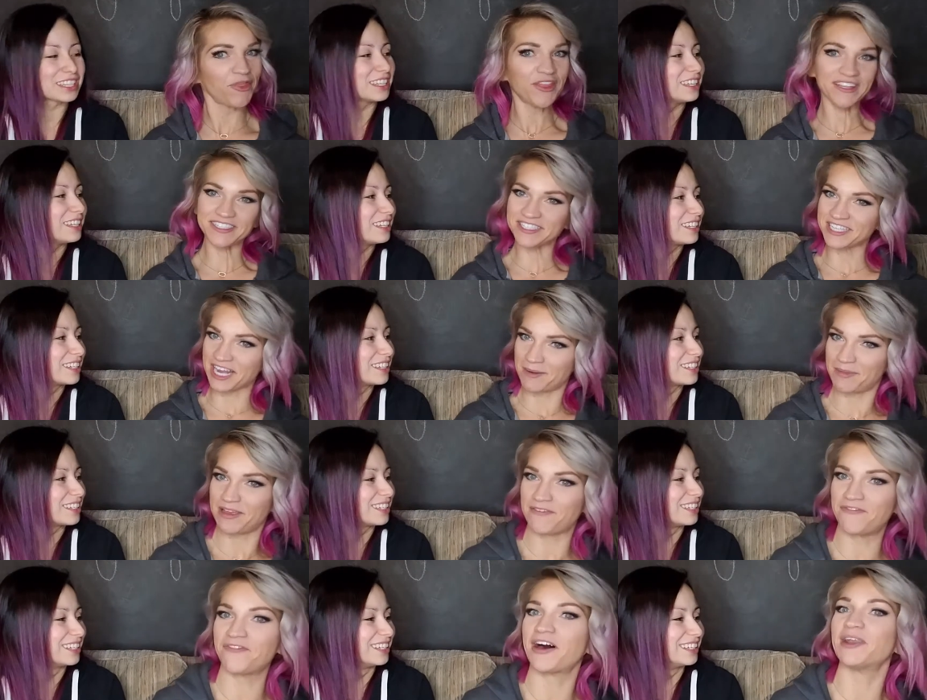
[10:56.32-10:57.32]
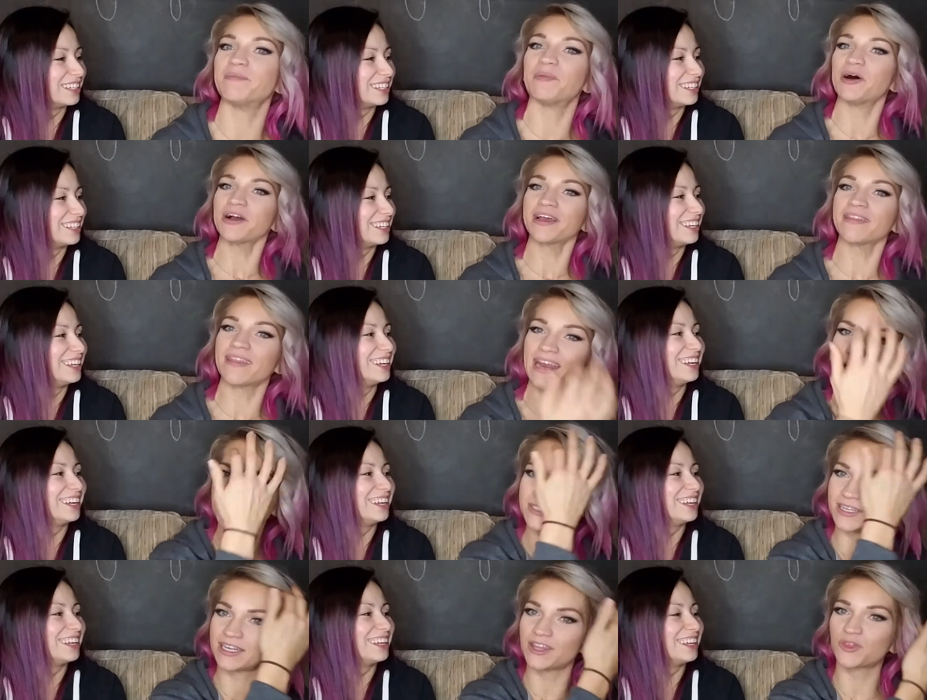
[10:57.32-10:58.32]
Speaker 1: this is going to be a fun book. And then I
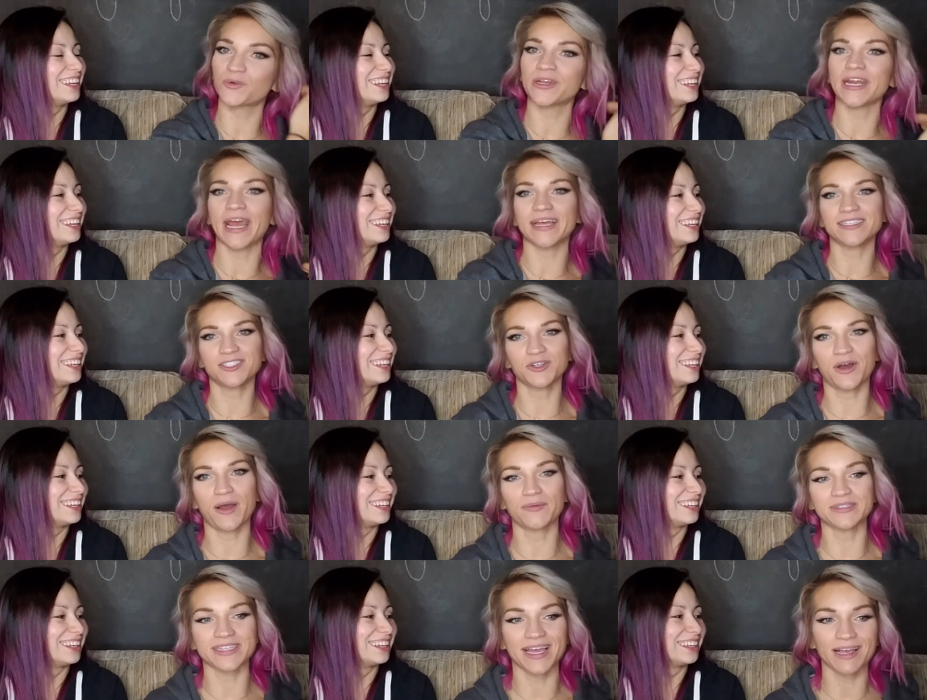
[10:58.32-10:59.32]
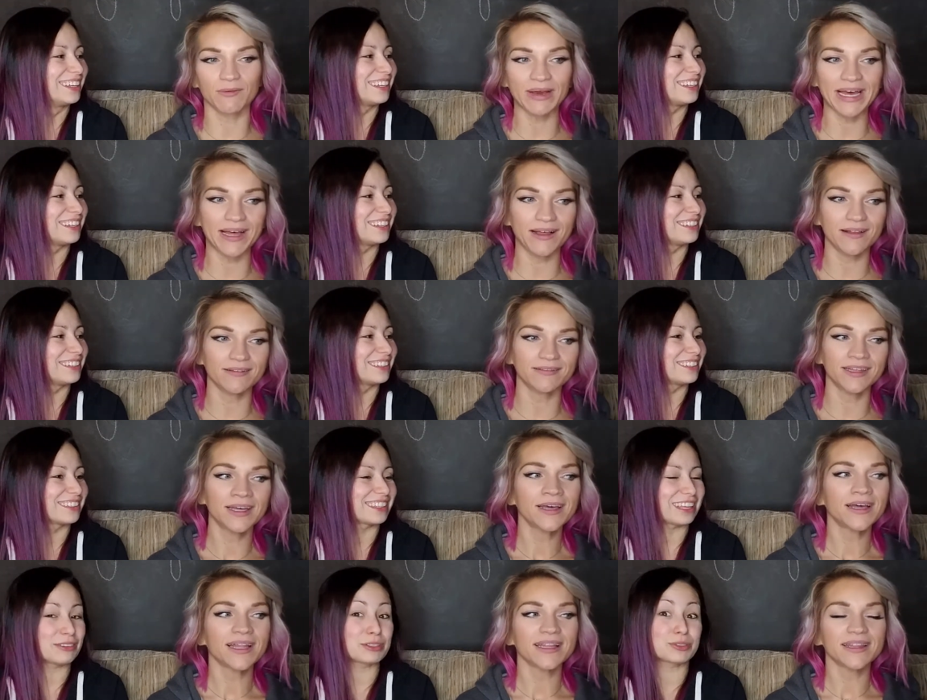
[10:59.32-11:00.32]
was done in three days. So I was like, well,
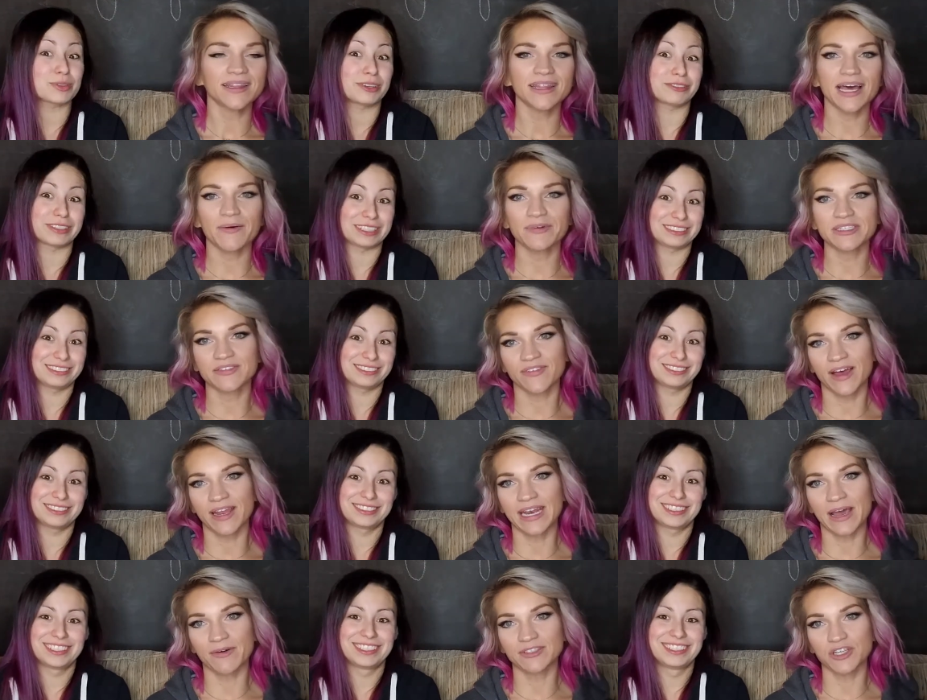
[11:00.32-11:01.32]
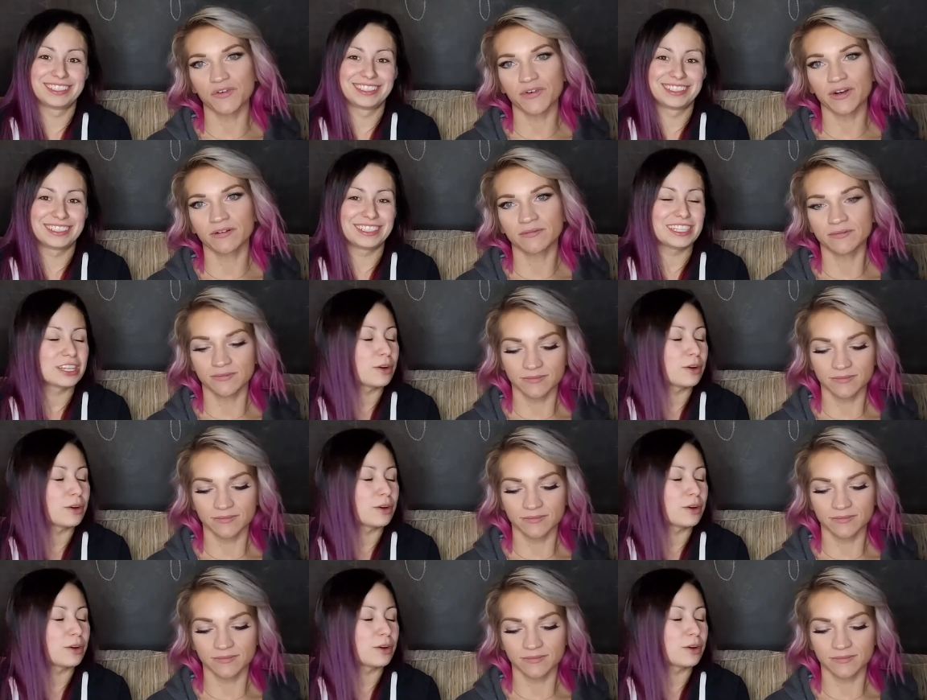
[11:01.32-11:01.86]
that was real That fun. was fun. Now it's over.